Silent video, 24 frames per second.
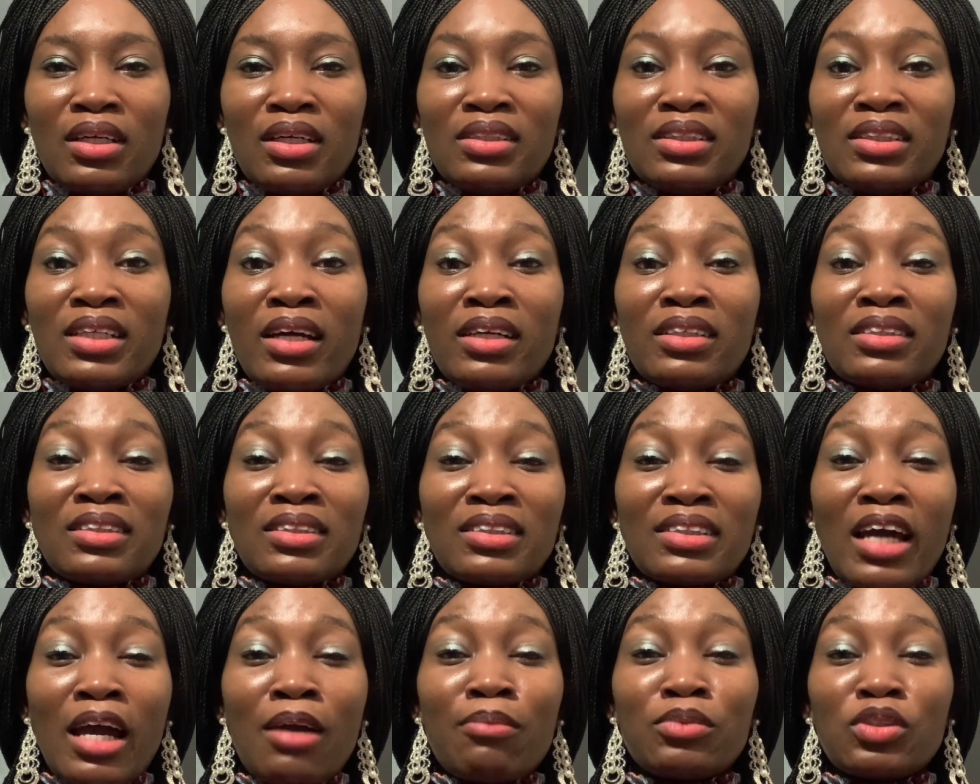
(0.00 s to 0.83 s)
There is
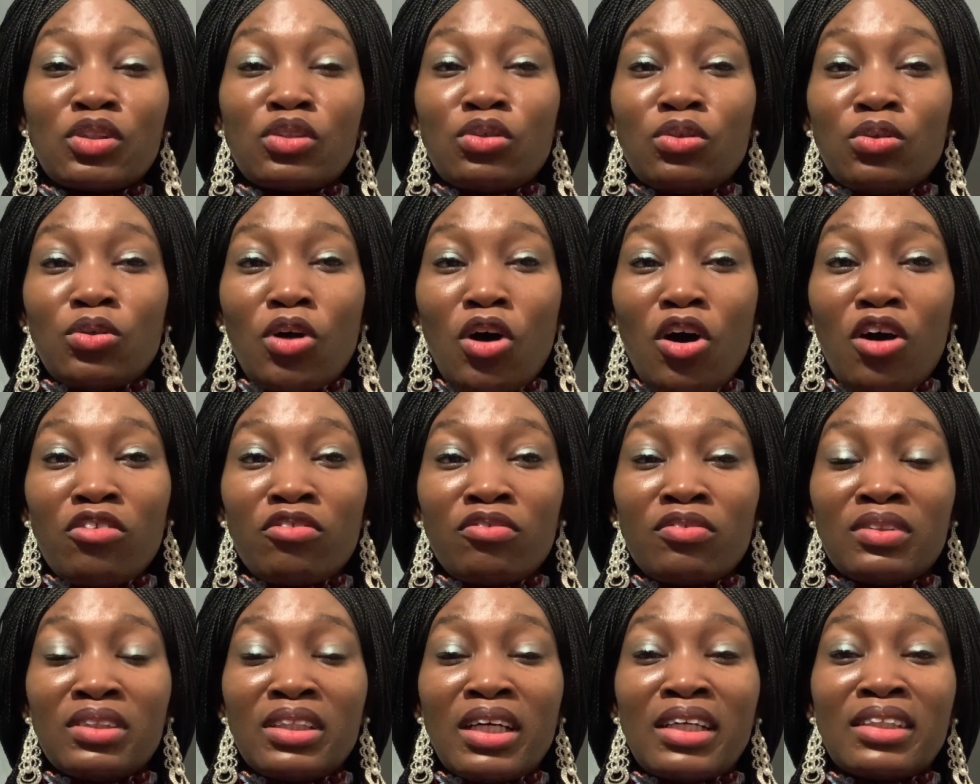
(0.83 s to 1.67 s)
time to love,
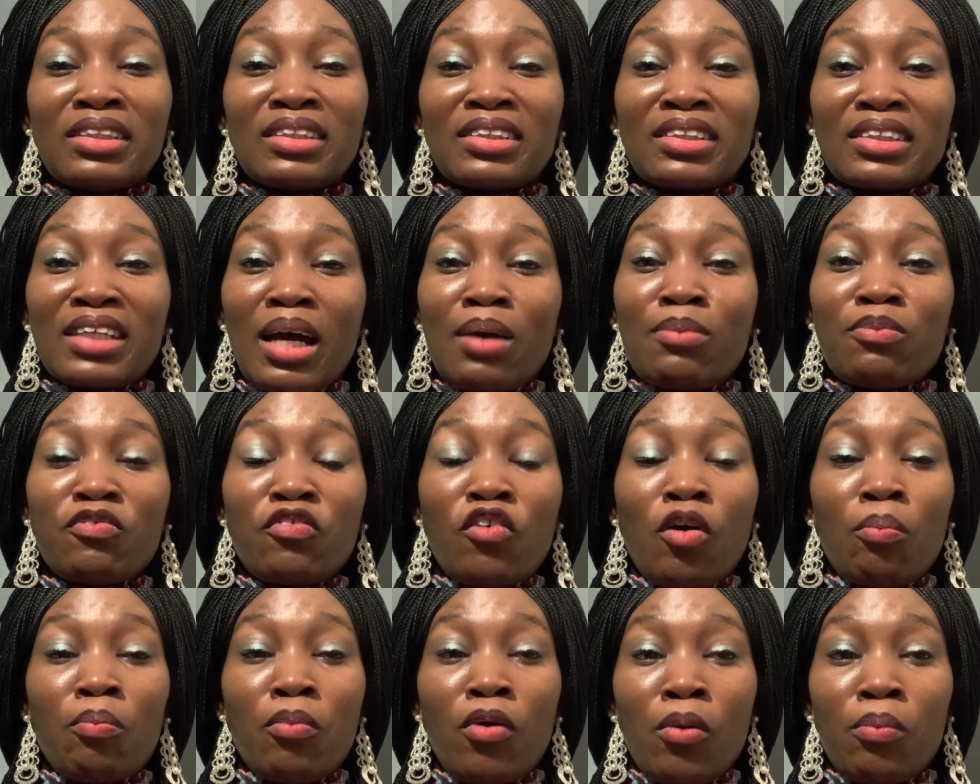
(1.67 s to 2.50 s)
there is time
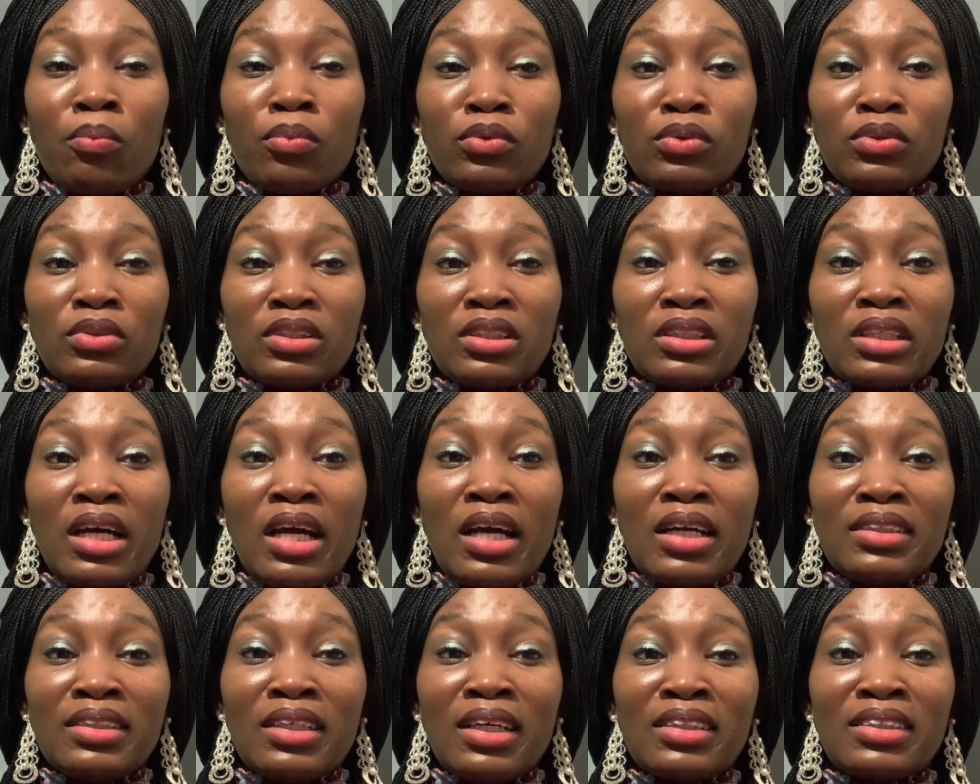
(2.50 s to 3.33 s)
for purpose.
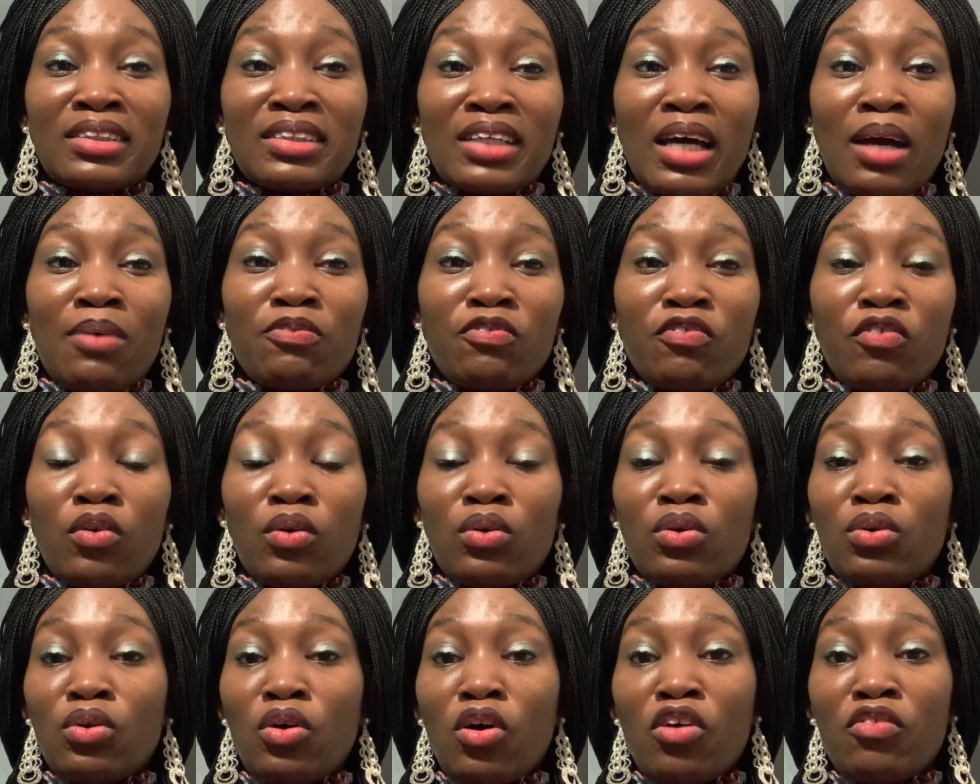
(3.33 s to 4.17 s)
There is time for
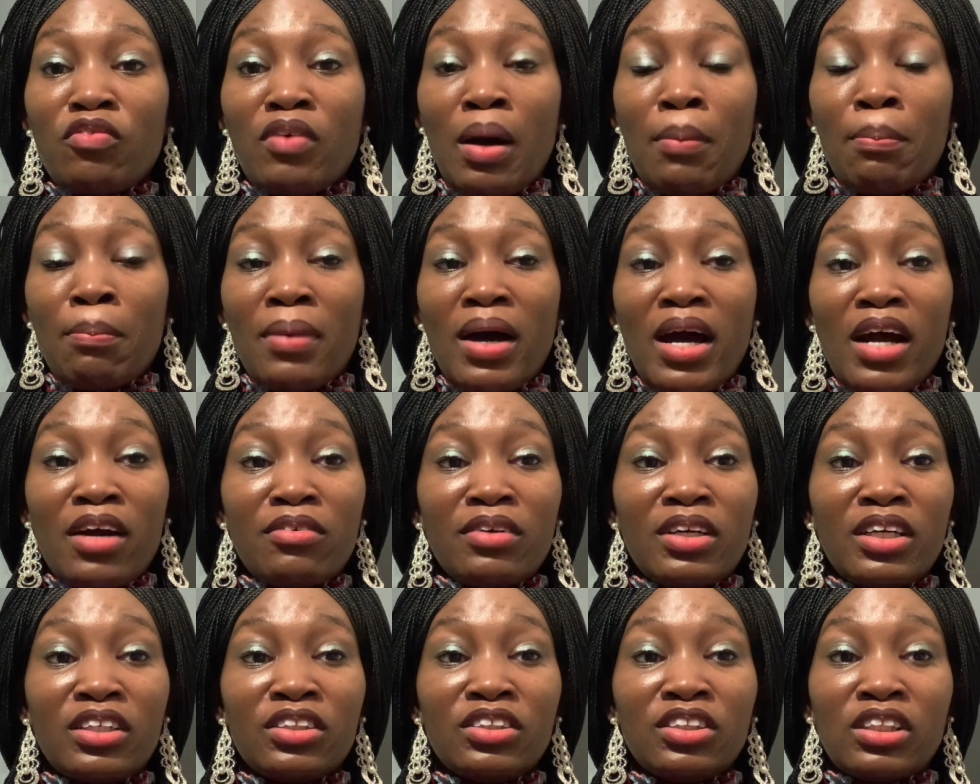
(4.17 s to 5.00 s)
love and
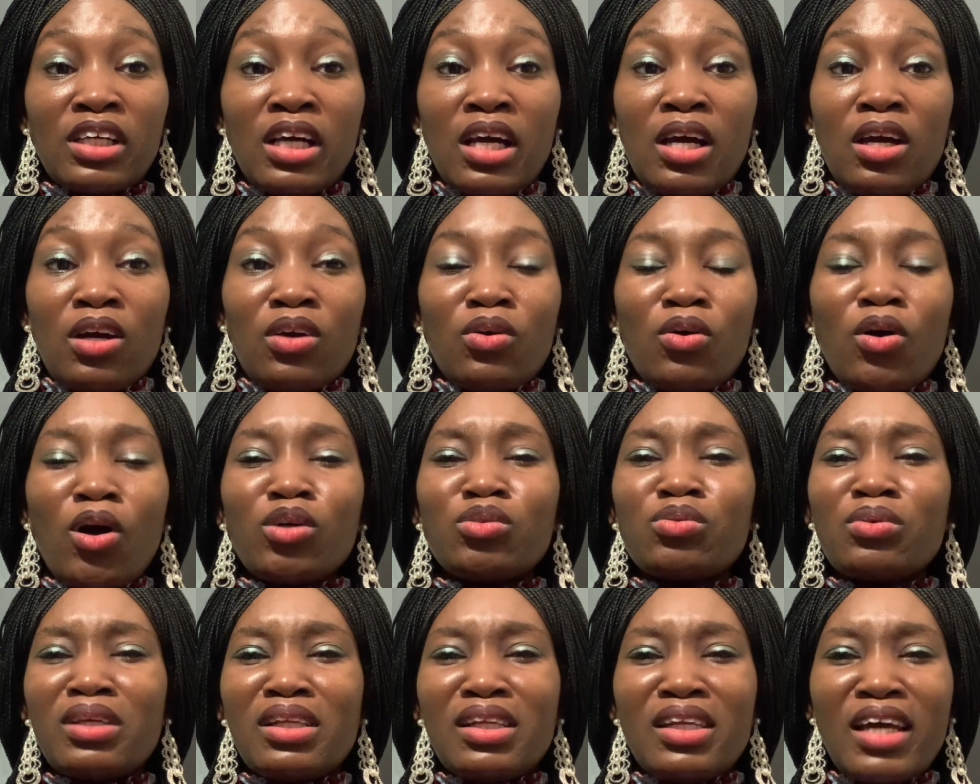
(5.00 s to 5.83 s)
marriage. God
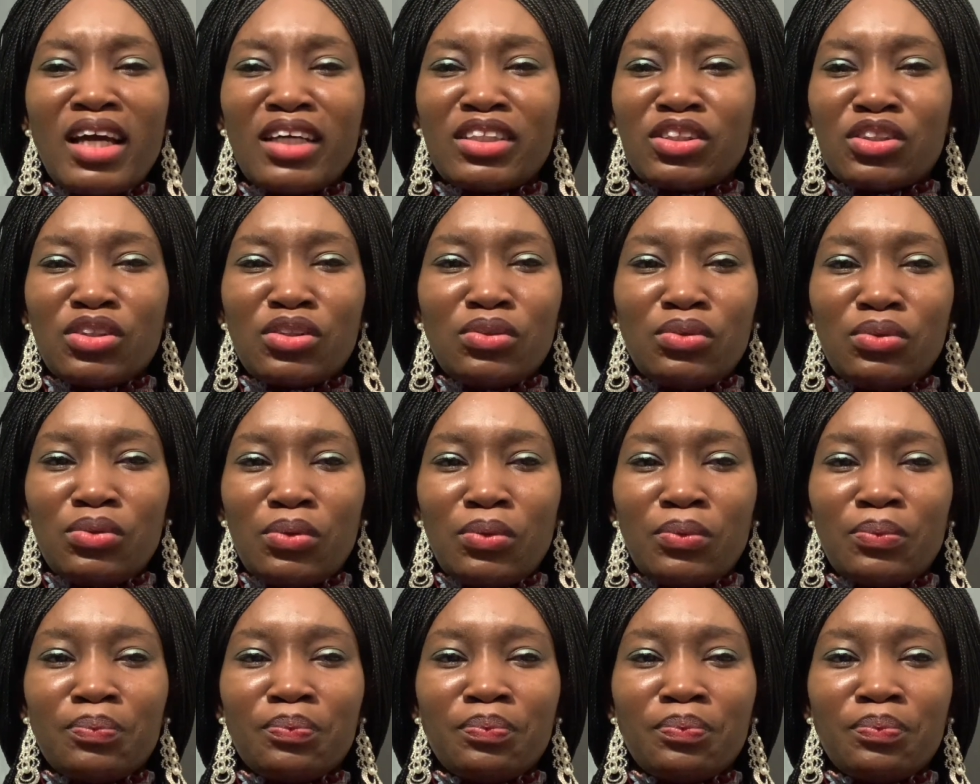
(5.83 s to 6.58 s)
will let you know.